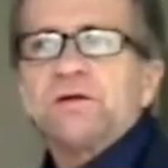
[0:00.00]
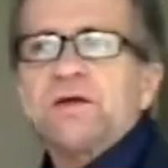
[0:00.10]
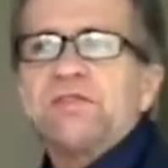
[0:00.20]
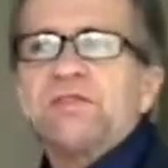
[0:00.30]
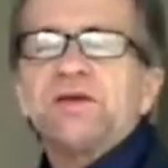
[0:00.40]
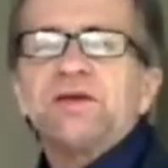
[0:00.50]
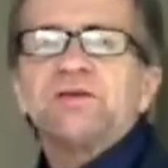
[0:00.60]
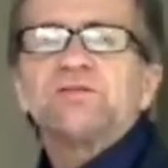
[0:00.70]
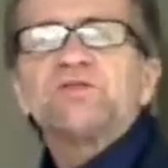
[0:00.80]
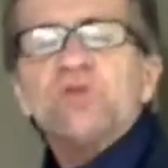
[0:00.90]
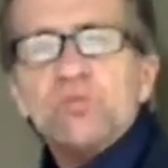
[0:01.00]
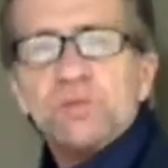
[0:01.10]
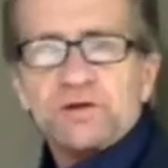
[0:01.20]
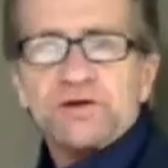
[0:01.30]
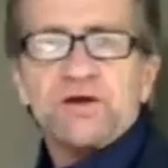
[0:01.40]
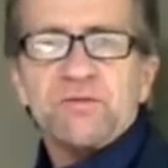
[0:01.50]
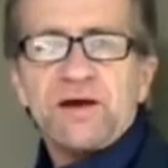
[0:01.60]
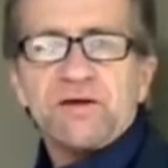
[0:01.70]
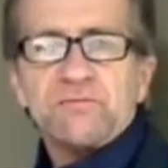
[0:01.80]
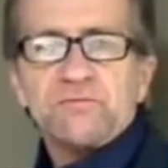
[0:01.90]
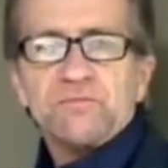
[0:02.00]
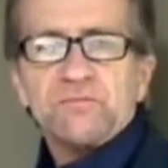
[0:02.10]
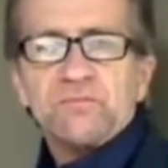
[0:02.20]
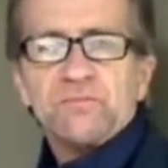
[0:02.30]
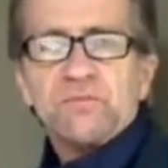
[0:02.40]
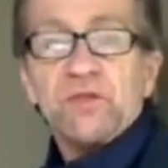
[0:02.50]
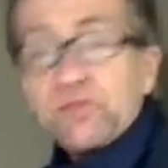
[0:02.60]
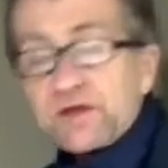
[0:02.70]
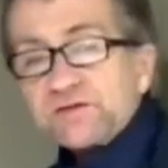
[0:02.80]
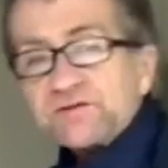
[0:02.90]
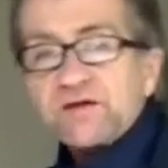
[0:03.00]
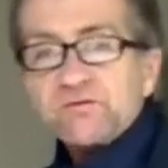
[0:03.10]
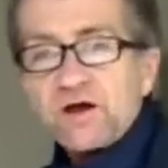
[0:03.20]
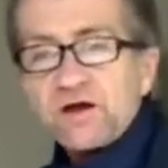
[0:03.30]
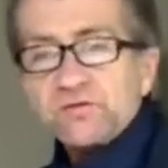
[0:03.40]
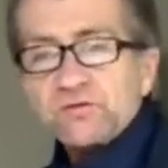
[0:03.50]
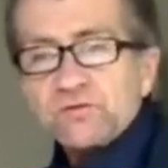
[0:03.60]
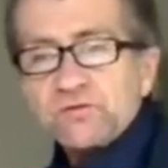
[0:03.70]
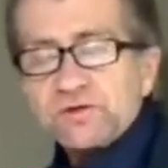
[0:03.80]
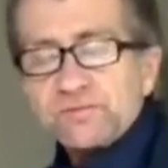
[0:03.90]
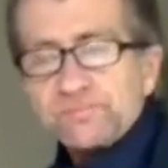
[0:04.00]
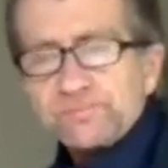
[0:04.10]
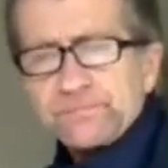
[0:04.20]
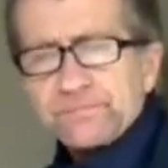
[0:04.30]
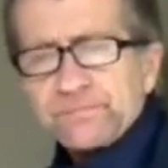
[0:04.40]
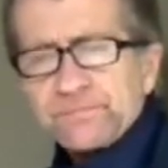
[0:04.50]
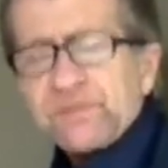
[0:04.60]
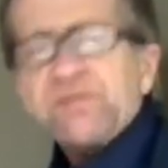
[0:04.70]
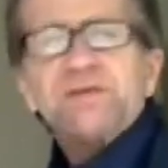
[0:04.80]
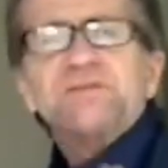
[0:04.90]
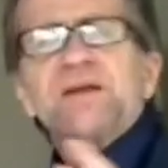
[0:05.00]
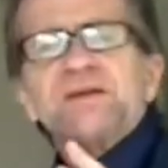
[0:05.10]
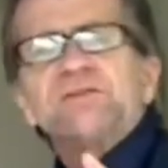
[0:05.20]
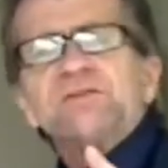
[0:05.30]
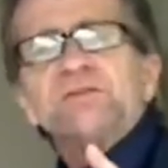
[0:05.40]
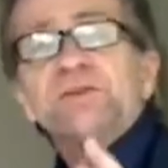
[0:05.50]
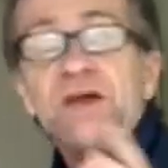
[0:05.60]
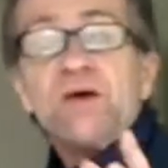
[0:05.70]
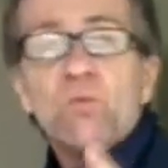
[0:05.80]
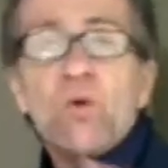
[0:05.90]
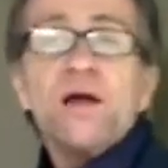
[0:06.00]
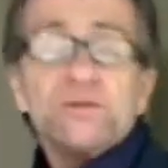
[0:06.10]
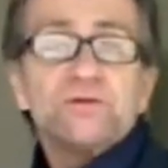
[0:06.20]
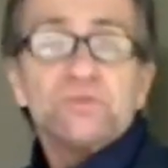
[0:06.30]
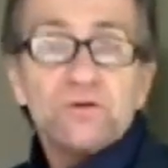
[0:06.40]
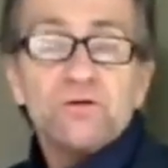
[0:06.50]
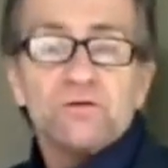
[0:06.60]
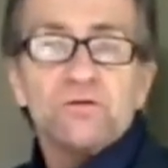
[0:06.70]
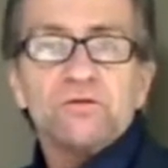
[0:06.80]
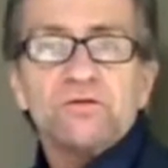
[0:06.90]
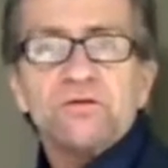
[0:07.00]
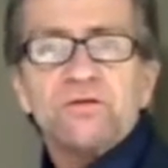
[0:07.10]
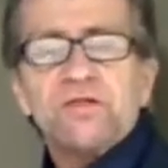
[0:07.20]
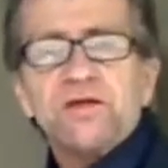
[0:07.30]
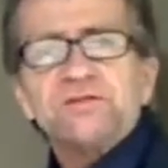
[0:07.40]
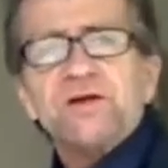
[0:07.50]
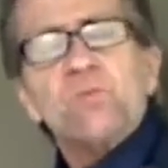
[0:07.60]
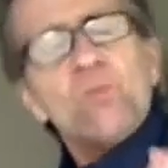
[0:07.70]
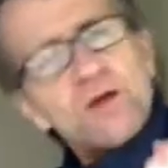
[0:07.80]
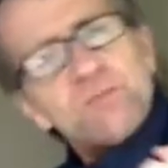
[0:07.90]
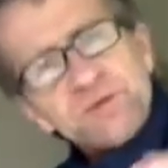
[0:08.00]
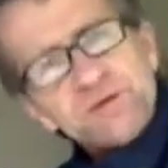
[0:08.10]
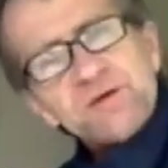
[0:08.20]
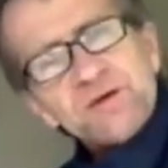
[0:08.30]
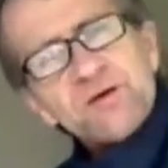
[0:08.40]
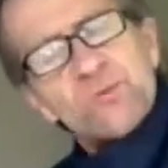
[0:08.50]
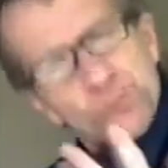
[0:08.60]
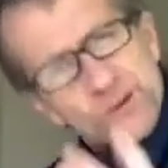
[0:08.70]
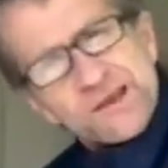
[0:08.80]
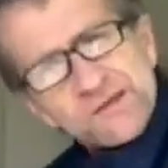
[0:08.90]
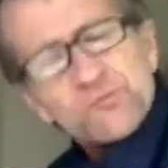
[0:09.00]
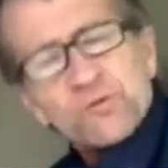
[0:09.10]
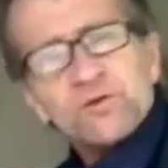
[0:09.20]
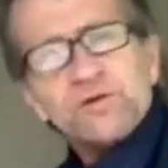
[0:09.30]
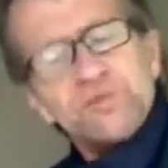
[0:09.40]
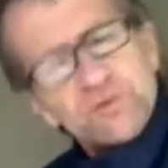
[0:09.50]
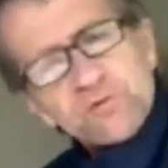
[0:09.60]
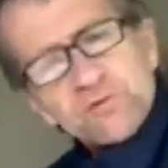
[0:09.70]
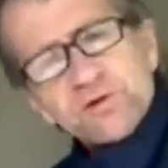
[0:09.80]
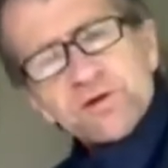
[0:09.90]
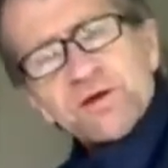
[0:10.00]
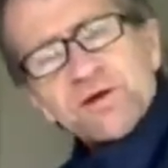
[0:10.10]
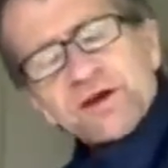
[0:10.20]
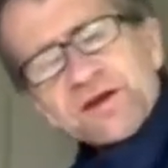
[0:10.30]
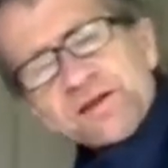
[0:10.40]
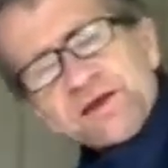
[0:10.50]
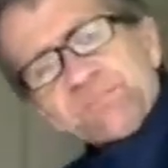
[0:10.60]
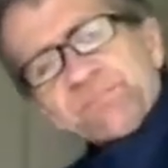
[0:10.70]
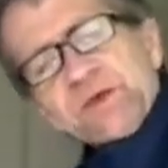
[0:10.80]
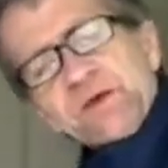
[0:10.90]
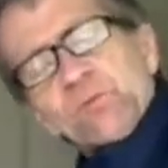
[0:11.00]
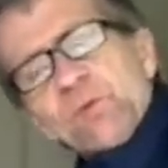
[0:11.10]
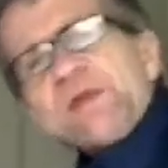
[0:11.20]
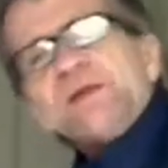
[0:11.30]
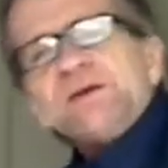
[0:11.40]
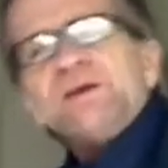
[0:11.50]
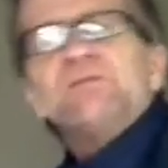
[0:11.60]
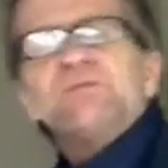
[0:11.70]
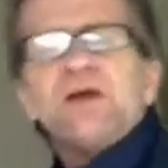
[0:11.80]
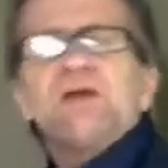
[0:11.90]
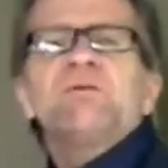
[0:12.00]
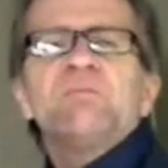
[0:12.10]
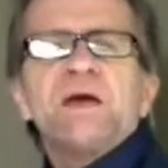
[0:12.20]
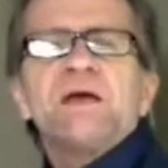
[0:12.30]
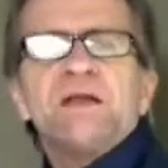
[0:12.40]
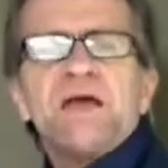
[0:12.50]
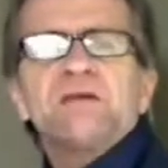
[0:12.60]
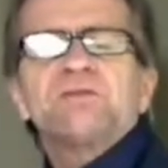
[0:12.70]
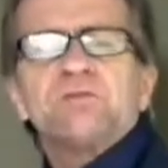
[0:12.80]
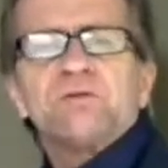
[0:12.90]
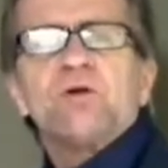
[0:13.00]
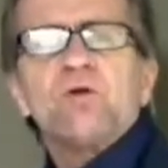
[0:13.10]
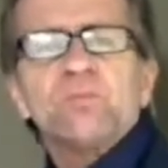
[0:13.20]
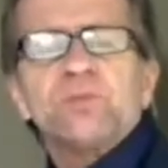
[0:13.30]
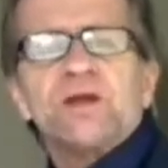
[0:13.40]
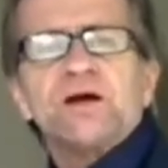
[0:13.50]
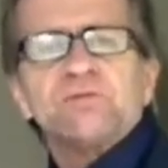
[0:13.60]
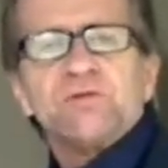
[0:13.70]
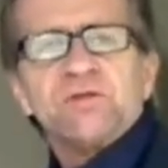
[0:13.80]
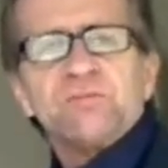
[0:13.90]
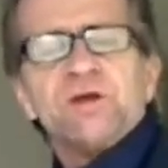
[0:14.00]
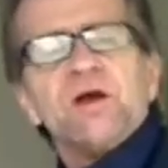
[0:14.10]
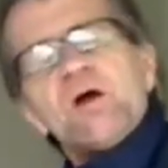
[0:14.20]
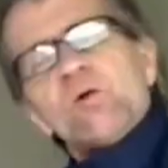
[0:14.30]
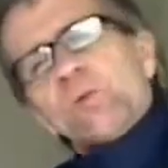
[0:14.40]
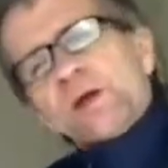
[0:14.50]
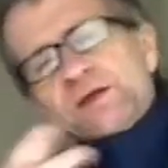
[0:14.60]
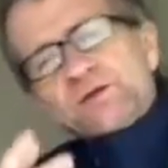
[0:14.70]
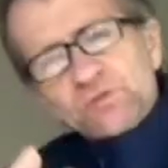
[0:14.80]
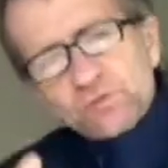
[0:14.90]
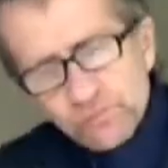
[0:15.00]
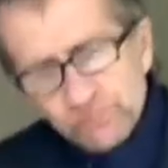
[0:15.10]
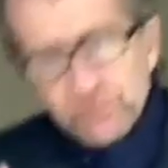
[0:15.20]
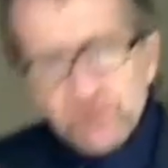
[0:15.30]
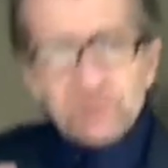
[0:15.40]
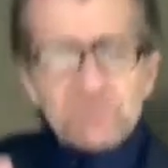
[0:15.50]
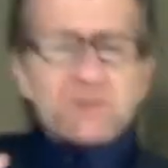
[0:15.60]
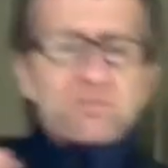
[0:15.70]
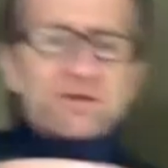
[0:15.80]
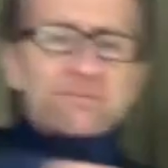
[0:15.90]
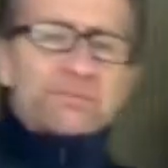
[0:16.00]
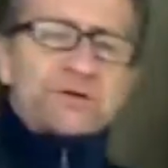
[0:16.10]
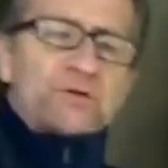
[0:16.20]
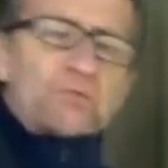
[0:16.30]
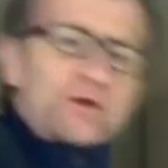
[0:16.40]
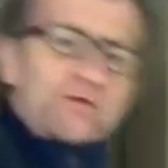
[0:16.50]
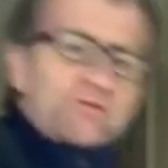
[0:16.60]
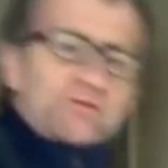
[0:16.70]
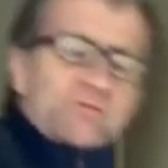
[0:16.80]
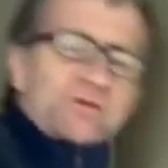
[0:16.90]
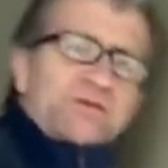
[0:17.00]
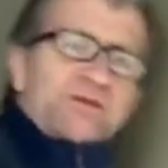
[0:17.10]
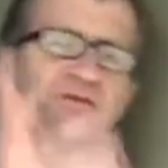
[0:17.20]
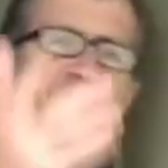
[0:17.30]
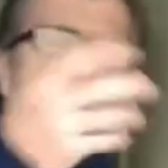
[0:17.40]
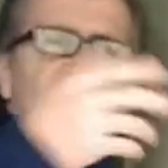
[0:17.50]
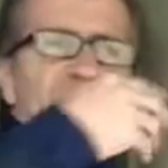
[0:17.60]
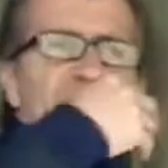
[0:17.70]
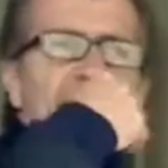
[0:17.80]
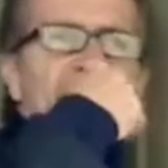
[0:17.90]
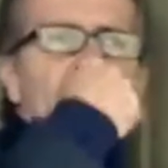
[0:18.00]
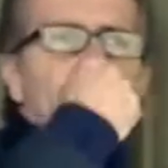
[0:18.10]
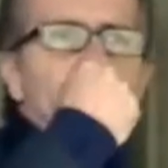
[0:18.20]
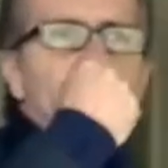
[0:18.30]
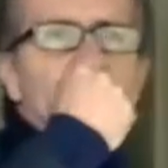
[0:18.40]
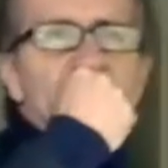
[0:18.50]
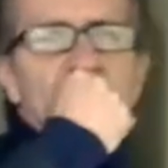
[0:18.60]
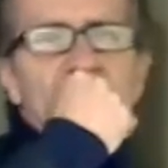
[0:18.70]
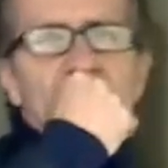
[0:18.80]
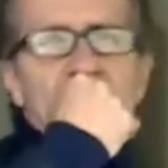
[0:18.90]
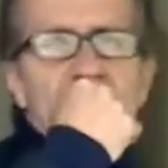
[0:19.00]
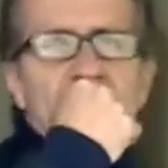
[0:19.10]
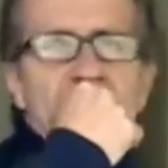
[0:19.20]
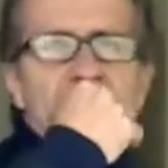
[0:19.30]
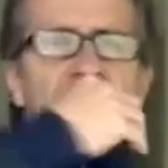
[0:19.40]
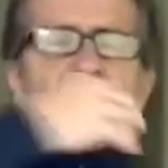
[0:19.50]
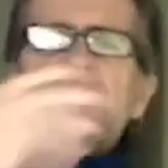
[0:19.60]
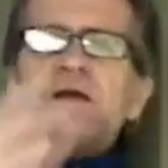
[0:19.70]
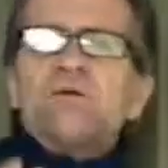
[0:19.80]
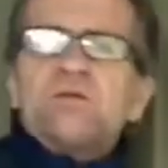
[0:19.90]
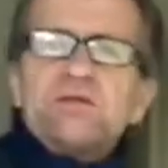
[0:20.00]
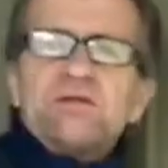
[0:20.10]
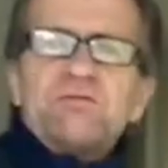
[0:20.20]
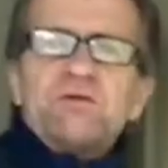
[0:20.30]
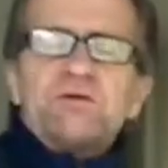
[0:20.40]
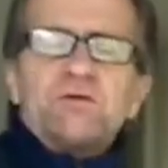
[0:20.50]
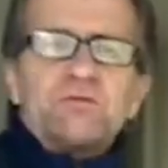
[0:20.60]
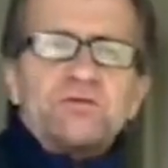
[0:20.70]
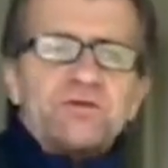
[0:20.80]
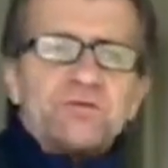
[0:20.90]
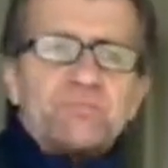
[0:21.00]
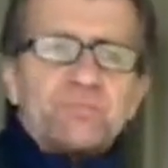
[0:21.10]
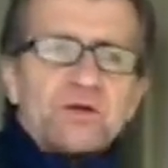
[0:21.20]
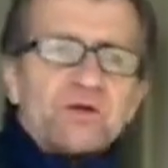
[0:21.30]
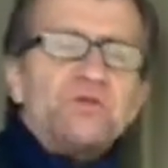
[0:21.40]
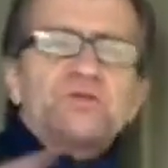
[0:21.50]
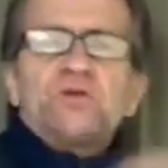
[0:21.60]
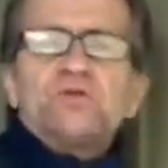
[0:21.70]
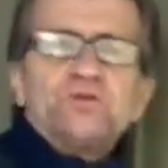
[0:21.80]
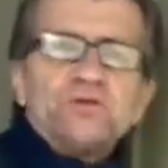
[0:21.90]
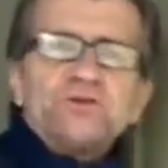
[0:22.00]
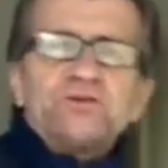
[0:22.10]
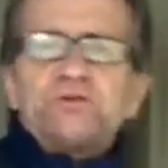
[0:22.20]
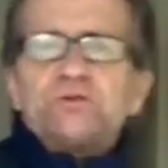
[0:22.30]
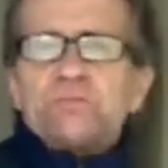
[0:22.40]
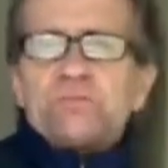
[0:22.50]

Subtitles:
and thinking soberly about the things that I've gone through and the things that I still yet want to learn, the things I want to be ready for, kind of like ready to give to every man an answer for the hope that lies within me, ready to maybe, whenever someone says something to me about, their anger that they feel over some social issue